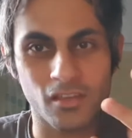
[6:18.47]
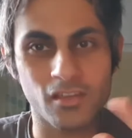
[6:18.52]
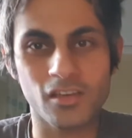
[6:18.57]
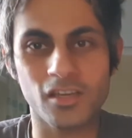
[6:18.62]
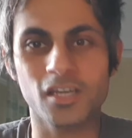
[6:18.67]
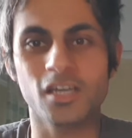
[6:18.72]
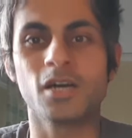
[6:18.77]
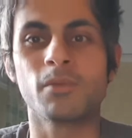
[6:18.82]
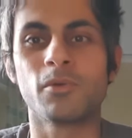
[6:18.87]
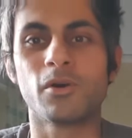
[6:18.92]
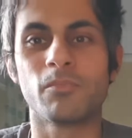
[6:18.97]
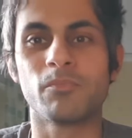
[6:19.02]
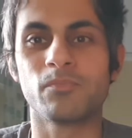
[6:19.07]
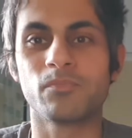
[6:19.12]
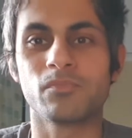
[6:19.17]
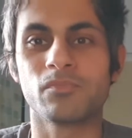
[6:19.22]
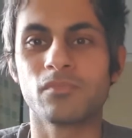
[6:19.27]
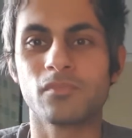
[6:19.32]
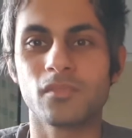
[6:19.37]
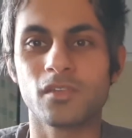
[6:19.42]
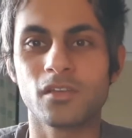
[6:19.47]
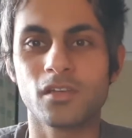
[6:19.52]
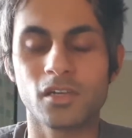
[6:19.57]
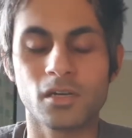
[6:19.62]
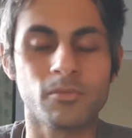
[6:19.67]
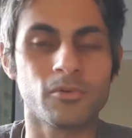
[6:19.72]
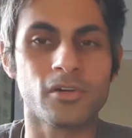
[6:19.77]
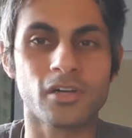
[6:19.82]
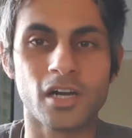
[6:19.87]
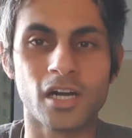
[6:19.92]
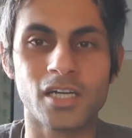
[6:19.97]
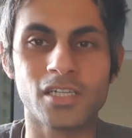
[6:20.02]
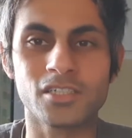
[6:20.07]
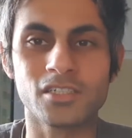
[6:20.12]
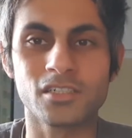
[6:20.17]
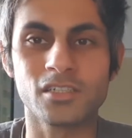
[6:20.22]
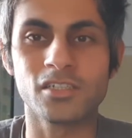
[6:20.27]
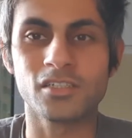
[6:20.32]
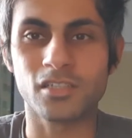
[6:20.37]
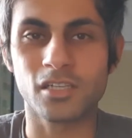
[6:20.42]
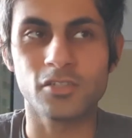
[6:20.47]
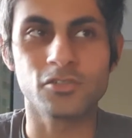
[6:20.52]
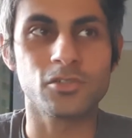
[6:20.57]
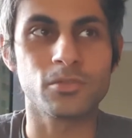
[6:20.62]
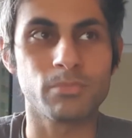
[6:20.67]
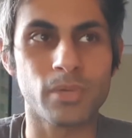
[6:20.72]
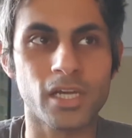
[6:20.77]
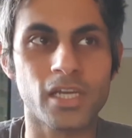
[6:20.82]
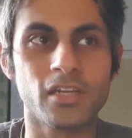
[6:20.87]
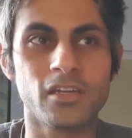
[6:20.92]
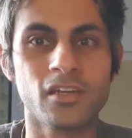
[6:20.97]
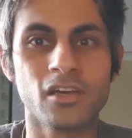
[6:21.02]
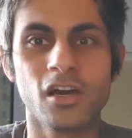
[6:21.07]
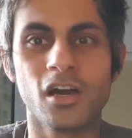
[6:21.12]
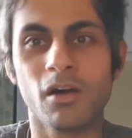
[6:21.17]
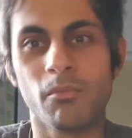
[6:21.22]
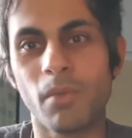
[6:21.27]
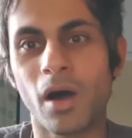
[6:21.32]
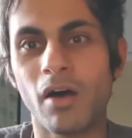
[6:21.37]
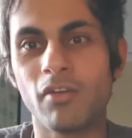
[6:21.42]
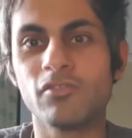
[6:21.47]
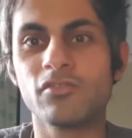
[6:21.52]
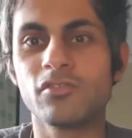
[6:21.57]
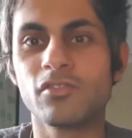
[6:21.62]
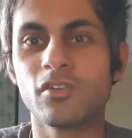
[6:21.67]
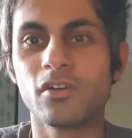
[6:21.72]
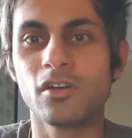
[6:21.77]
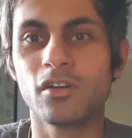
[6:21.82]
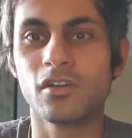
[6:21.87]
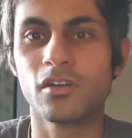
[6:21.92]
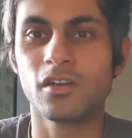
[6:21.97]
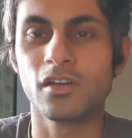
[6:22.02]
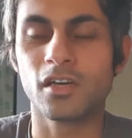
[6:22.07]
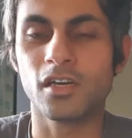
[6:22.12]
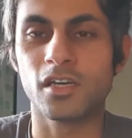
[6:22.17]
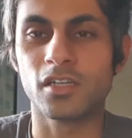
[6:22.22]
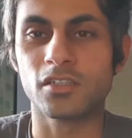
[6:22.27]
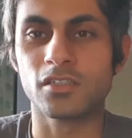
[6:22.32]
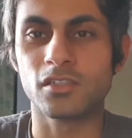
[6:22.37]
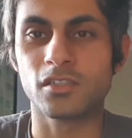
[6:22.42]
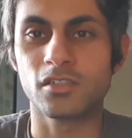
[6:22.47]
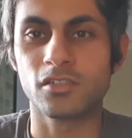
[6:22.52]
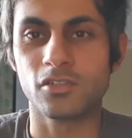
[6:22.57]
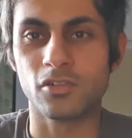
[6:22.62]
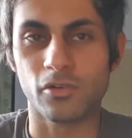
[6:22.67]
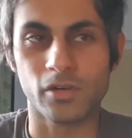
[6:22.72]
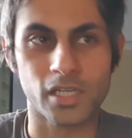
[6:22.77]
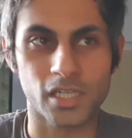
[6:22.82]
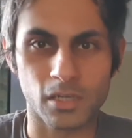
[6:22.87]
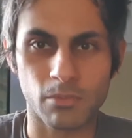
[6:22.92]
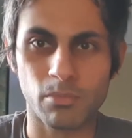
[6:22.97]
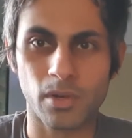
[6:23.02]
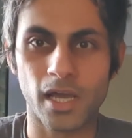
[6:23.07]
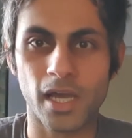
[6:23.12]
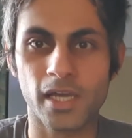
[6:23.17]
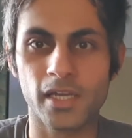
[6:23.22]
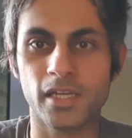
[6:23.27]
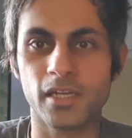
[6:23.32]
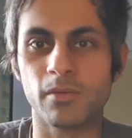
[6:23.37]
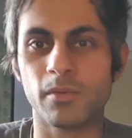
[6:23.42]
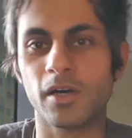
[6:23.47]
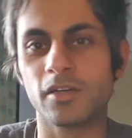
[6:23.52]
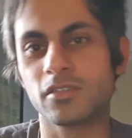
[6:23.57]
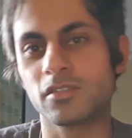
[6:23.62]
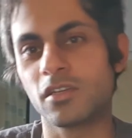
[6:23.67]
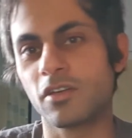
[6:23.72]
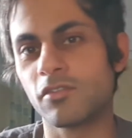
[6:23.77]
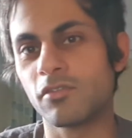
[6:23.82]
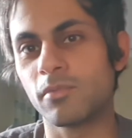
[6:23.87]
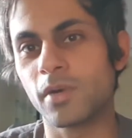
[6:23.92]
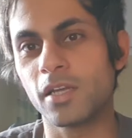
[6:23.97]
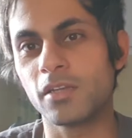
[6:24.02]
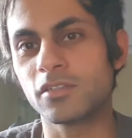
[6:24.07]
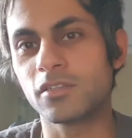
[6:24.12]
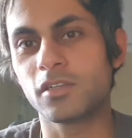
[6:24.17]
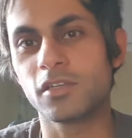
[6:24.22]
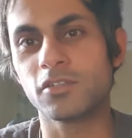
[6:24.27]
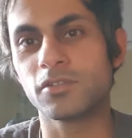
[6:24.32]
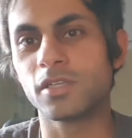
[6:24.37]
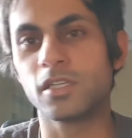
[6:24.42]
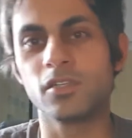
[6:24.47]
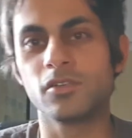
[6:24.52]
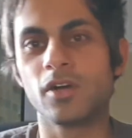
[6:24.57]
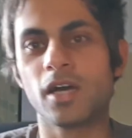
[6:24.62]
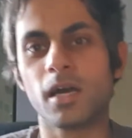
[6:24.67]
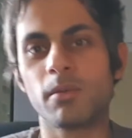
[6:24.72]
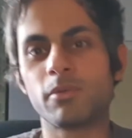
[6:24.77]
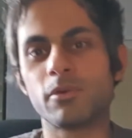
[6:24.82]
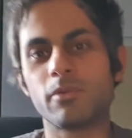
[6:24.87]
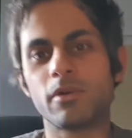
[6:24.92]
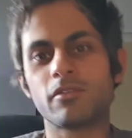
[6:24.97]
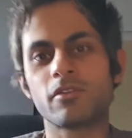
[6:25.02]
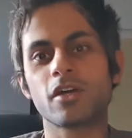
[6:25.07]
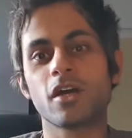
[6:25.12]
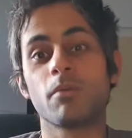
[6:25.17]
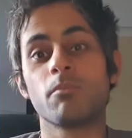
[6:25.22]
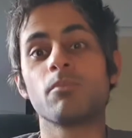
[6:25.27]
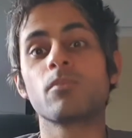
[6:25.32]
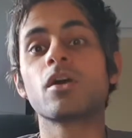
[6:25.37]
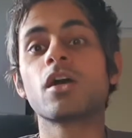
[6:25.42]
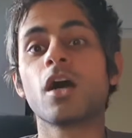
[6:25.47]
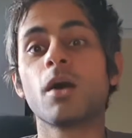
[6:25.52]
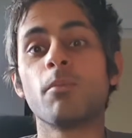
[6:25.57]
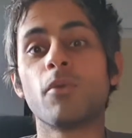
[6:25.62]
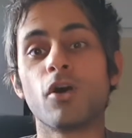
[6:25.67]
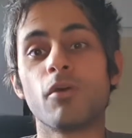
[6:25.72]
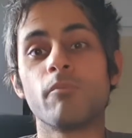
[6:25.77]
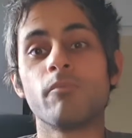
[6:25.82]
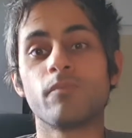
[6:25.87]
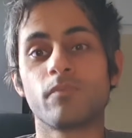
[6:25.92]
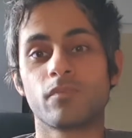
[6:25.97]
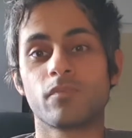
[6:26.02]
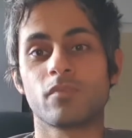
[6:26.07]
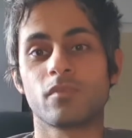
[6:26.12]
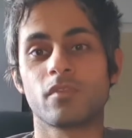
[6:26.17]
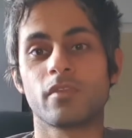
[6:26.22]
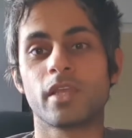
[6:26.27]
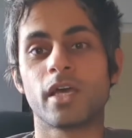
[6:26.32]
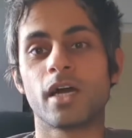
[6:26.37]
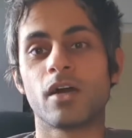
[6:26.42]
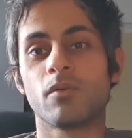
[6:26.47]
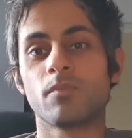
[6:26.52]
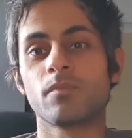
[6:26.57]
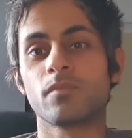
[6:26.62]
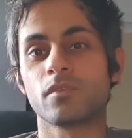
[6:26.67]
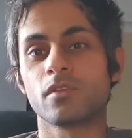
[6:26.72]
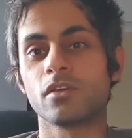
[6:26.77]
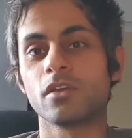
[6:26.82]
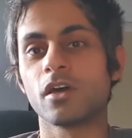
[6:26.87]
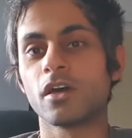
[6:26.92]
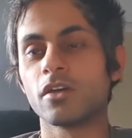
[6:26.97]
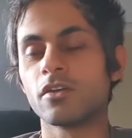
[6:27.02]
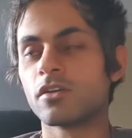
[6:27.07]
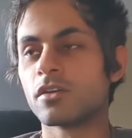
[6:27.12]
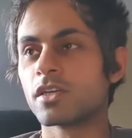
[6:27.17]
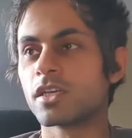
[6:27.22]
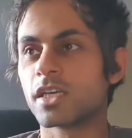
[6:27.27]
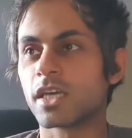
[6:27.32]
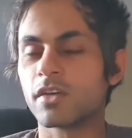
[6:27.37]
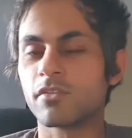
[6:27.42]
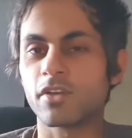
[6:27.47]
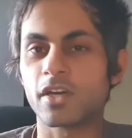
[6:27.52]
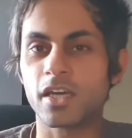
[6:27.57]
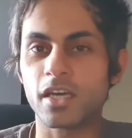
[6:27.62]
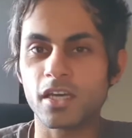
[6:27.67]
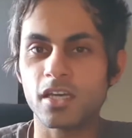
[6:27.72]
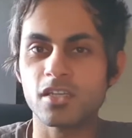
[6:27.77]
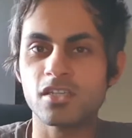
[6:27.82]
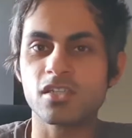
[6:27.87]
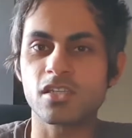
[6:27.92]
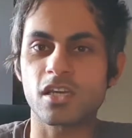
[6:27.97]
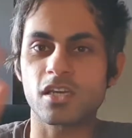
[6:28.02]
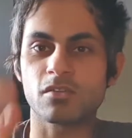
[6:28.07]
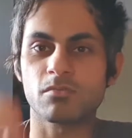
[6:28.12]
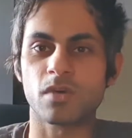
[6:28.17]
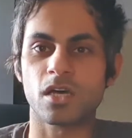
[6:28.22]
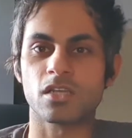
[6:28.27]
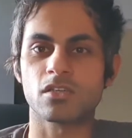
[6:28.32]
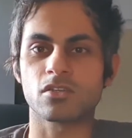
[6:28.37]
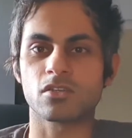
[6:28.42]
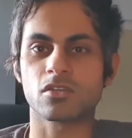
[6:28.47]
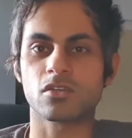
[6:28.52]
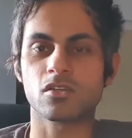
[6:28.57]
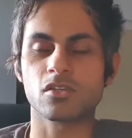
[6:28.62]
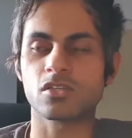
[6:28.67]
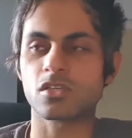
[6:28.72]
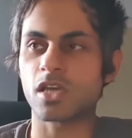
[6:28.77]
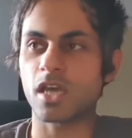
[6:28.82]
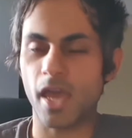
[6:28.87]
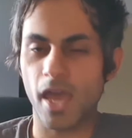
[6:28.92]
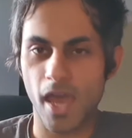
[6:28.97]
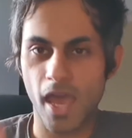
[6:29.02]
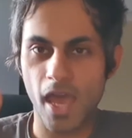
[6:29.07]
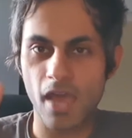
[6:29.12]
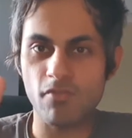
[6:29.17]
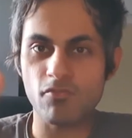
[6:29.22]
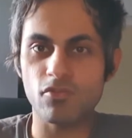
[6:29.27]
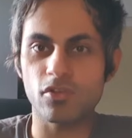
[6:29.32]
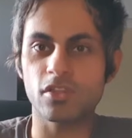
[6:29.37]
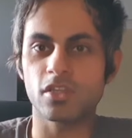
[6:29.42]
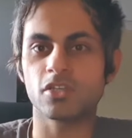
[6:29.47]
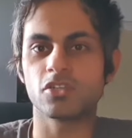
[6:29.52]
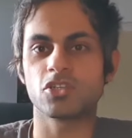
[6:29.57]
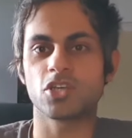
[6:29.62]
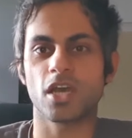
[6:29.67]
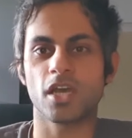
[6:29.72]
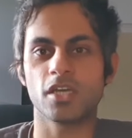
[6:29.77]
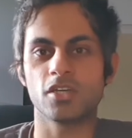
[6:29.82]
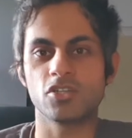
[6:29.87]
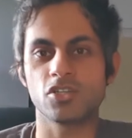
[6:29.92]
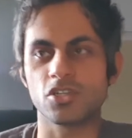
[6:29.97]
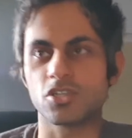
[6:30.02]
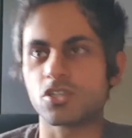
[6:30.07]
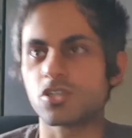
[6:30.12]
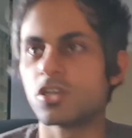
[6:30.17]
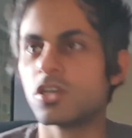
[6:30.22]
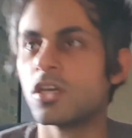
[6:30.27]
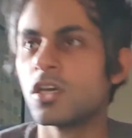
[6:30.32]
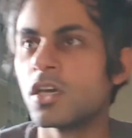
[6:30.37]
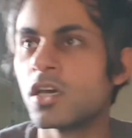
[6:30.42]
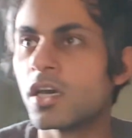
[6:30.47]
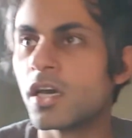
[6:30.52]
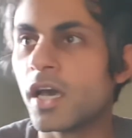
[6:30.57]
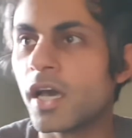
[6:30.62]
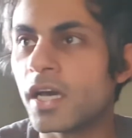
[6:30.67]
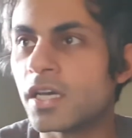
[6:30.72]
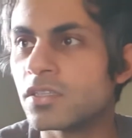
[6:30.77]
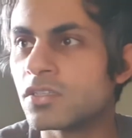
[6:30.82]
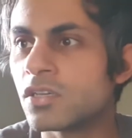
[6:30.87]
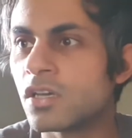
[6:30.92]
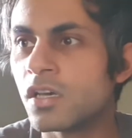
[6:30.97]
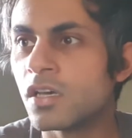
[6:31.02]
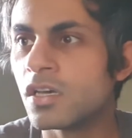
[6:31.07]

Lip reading: Come on, guys. It's literally been a month, and you're already complaining about stuff about the surgery that you're happy with. Come on now, you know, give it 6 months, because everything changes, and